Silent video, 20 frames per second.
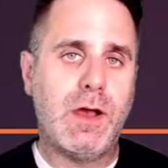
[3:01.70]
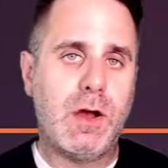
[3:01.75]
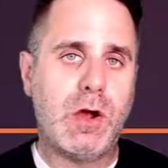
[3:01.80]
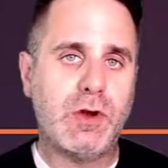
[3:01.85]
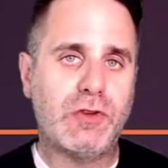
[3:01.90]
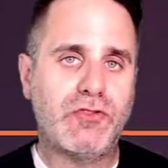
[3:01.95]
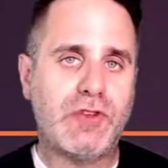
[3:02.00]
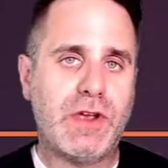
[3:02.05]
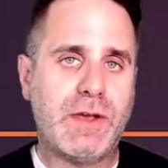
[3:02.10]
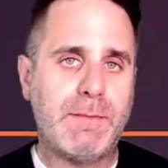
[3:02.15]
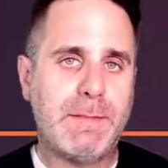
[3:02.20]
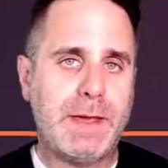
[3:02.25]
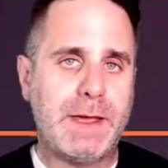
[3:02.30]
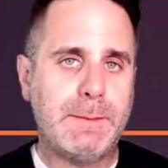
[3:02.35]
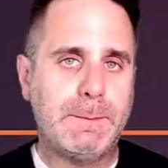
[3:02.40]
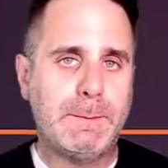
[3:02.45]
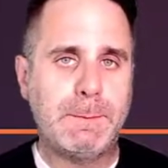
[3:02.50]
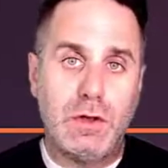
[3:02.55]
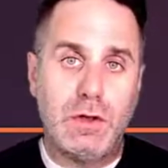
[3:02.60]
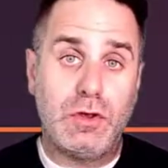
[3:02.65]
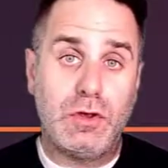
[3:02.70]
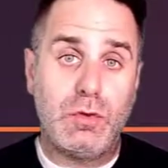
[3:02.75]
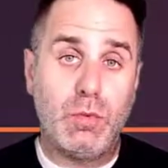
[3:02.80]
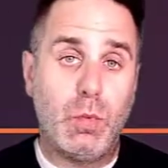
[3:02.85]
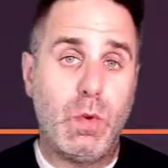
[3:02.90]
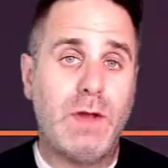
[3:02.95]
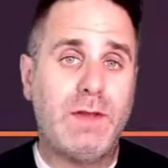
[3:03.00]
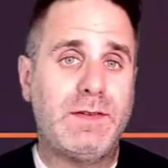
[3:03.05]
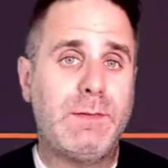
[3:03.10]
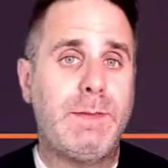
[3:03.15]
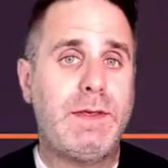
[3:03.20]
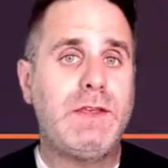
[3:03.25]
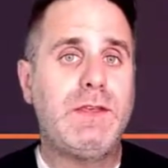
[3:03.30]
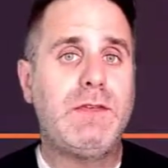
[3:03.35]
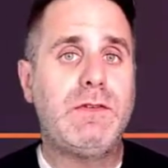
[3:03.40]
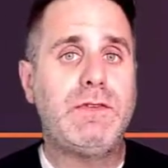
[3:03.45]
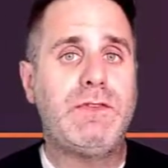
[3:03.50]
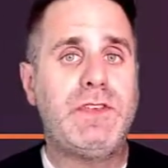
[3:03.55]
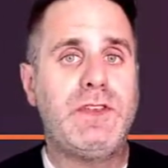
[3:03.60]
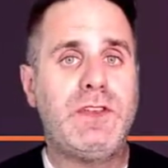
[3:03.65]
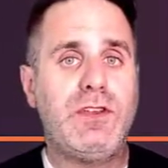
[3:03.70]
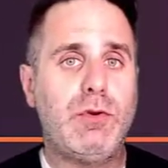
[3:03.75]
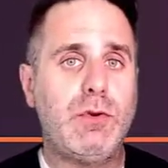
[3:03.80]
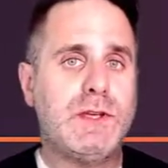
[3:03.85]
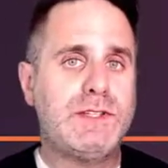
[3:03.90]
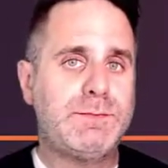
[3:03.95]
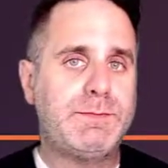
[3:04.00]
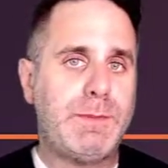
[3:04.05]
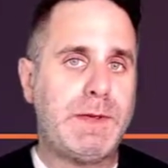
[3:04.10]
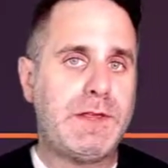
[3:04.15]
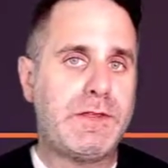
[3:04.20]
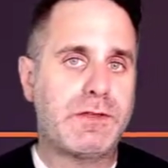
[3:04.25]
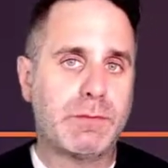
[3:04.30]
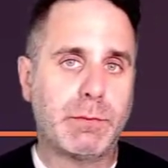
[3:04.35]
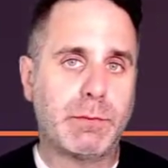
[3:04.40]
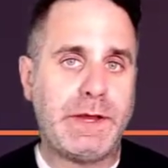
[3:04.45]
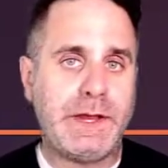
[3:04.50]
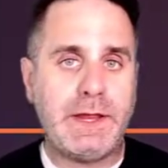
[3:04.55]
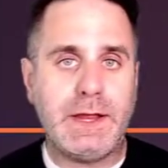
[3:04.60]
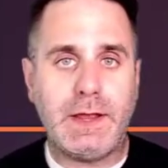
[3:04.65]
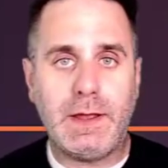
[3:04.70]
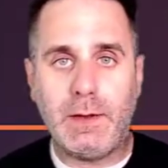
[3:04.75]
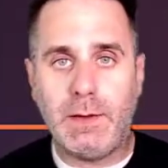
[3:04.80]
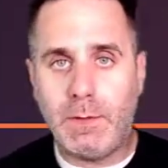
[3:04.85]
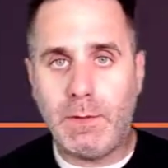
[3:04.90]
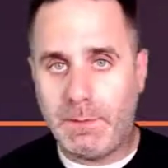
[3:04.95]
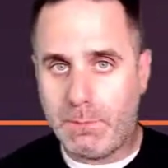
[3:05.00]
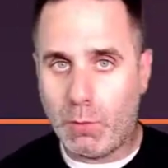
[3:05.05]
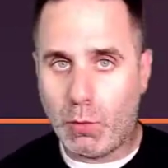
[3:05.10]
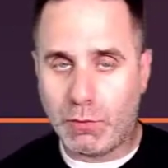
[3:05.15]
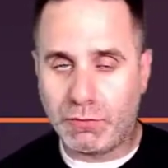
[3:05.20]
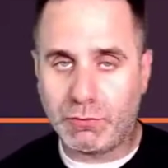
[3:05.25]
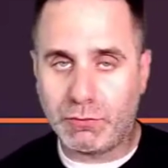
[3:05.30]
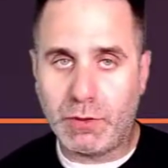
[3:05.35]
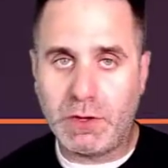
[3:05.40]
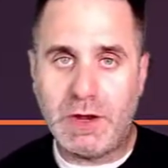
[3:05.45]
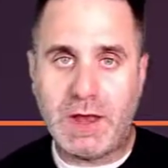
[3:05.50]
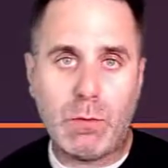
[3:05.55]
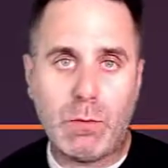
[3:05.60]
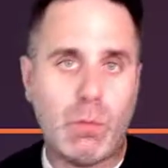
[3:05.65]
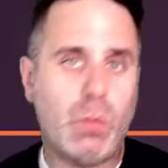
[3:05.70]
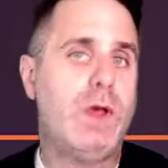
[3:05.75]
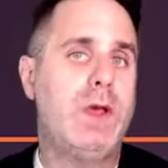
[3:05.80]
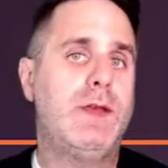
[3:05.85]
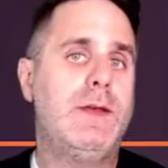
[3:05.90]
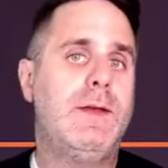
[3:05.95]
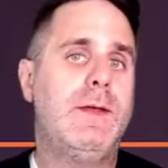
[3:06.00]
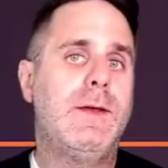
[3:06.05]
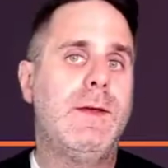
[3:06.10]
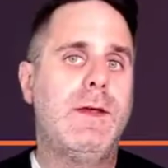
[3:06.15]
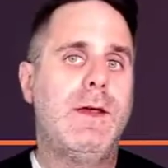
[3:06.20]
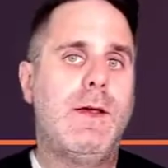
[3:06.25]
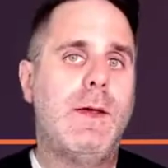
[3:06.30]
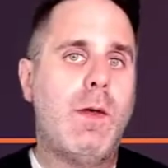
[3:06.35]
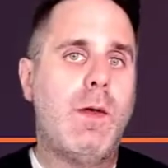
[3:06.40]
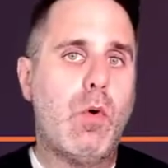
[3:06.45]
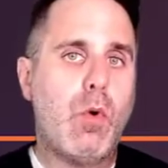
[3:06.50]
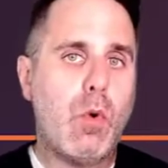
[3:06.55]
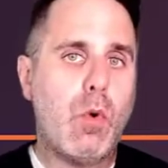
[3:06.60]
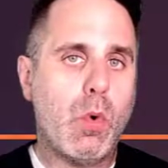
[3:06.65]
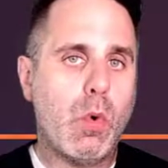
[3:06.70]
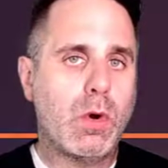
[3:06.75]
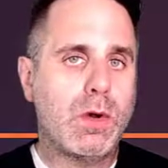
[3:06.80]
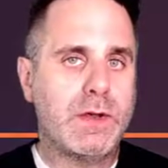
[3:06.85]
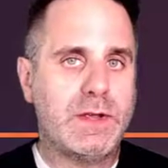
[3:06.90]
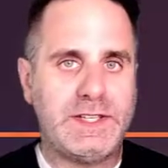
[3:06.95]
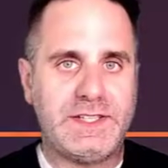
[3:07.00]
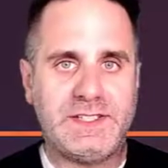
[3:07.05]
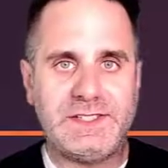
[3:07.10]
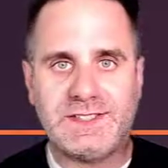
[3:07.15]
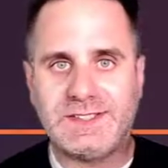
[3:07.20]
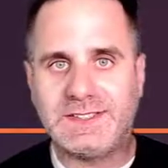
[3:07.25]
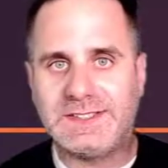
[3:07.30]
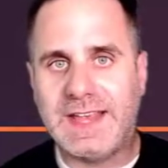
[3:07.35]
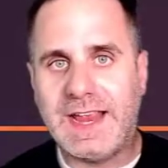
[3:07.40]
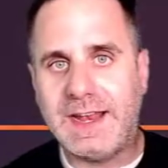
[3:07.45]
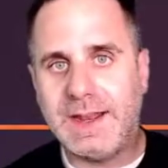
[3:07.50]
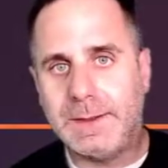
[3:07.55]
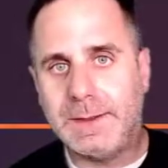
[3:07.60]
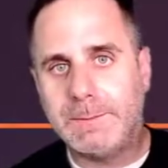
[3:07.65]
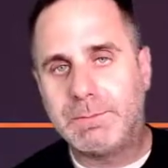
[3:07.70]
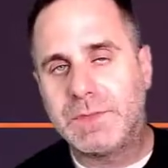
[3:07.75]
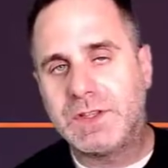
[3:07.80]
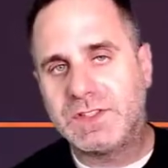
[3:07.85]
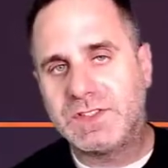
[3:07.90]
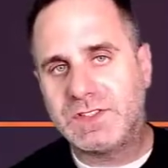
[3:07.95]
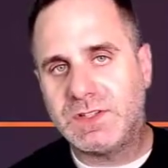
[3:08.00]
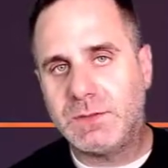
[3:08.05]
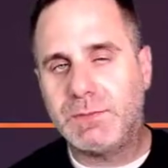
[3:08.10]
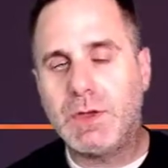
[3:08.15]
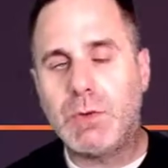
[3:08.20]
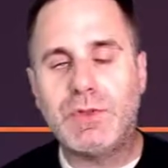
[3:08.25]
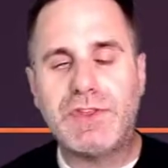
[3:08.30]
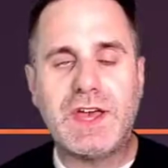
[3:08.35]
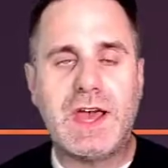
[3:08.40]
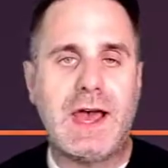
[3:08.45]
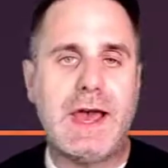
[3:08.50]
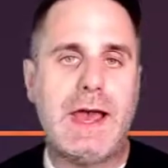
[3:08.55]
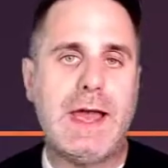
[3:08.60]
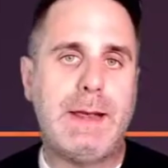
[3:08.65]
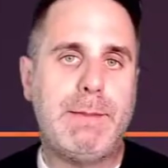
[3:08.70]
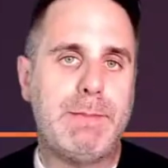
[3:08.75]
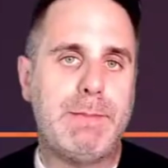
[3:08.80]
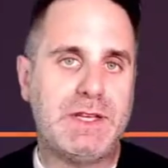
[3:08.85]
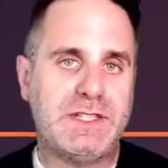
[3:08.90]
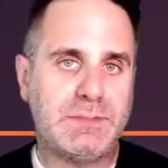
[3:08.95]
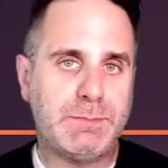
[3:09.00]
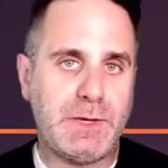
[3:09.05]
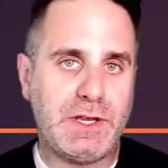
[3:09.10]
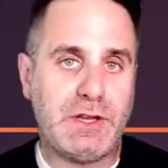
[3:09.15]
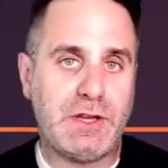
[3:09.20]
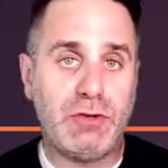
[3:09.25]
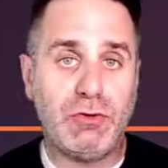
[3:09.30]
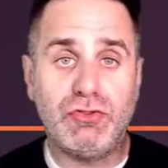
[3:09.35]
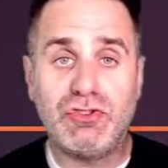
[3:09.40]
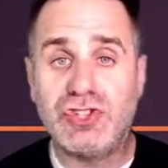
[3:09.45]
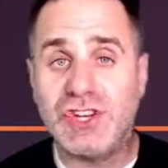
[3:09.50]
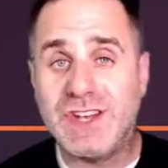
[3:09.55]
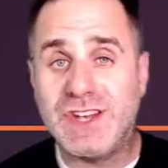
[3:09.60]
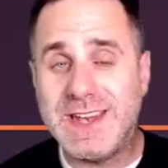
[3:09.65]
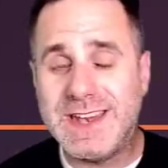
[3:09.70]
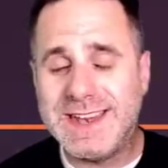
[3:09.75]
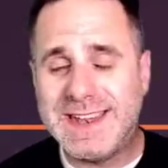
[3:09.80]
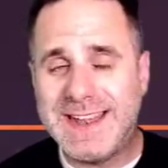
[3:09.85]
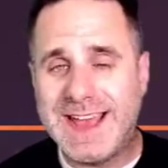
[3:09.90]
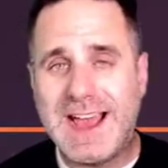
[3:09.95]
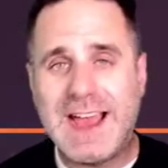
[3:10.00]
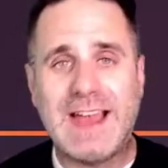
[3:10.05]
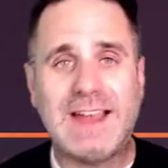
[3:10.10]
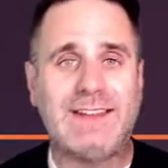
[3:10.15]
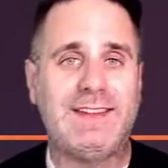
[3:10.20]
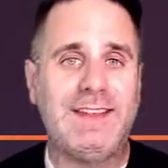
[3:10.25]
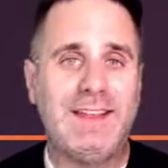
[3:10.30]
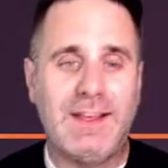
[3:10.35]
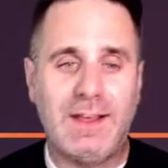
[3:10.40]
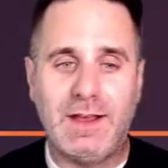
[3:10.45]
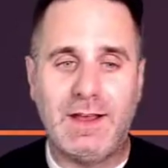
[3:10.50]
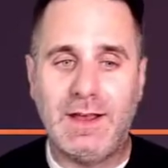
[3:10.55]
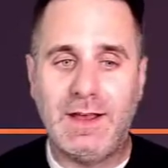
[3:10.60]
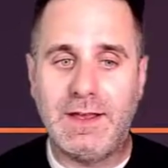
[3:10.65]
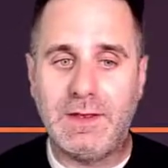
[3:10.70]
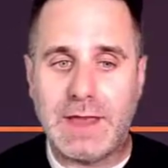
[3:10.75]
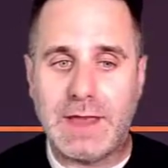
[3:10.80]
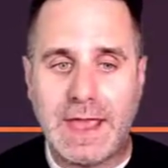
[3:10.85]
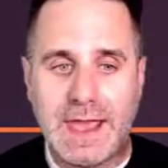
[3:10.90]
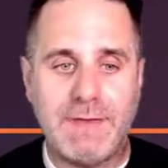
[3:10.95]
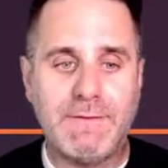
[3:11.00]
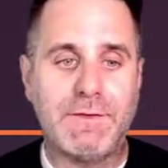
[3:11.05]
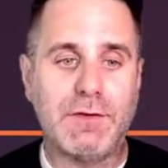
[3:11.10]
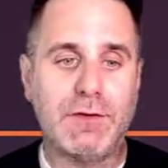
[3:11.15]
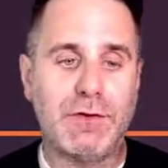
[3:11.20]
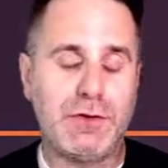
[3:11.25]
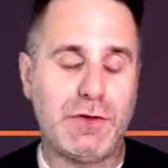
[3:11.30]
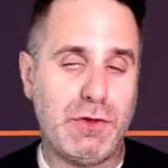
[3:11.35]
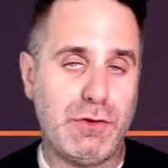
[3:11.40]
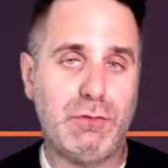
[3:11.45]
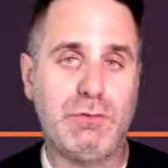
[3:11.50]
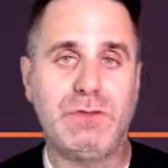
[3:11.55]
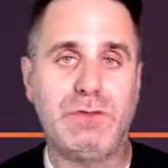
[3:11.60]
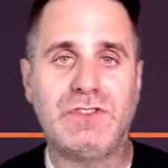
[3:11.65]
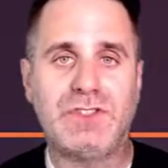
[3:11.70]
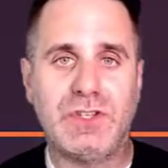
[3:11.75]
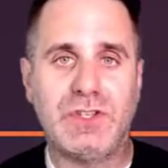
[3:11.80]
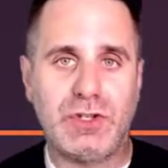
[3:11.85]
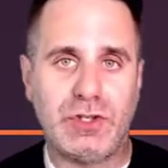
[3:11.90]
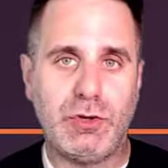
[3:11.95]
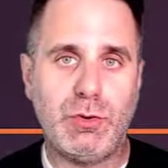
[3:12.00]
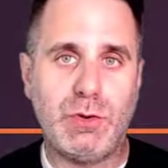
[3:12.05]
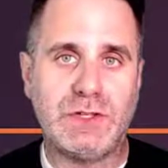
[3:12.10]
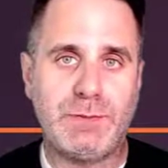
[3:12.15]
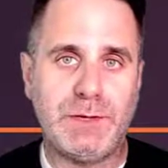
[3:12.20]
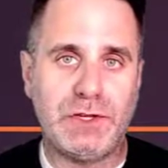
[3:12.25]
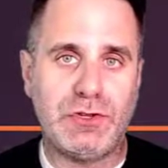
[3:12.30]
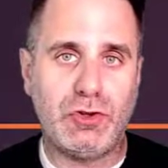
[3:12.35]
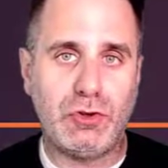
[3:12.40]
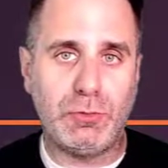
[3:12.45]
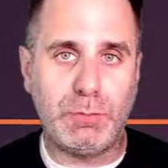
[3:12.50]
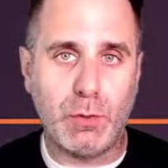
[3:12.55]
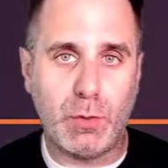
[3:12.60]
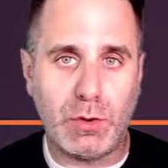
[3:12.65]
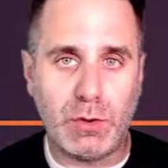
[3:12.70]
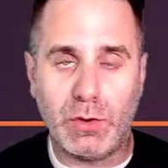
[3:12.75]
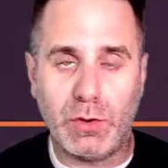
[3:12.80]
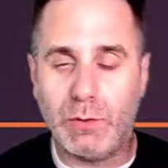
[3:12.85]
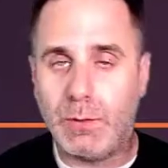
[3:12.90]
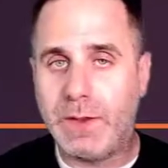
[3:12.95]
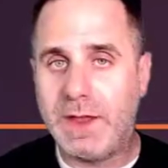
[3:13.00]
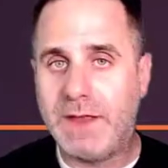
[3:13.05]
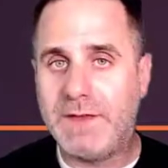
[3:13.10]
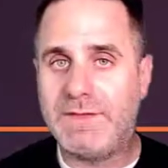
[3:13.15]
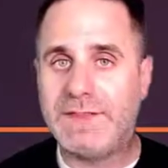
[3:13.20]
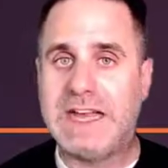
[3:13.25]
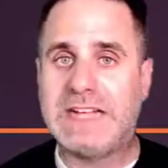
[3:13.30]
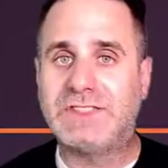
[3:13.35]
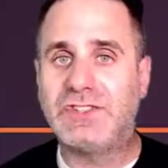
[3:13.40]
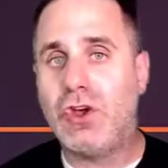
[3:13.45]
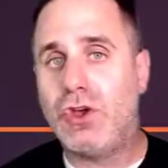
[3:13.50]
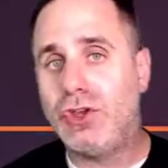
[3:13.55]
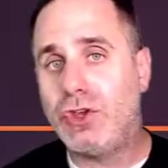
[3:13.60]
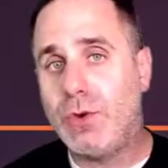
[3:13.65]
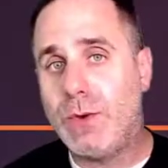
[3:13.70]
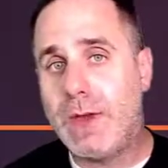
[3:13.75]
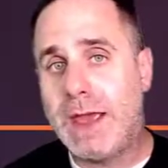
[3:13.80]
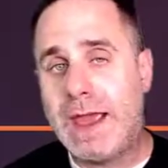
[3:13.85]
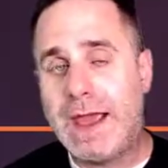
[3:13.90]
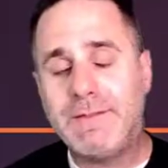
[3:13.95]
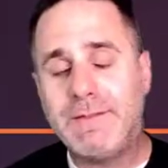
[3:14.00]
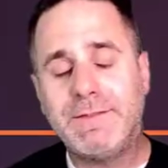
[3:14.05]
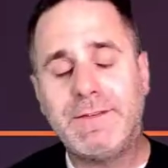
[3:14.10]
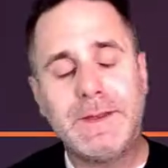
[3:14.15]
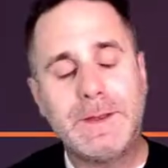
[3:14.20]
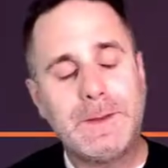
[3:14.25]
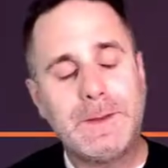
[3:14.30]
hard drive bay. You want to be using USB 3 or 3.1 or eSATA, something with a high bus speed. You should not ever use USB 2.0. If that's all you have,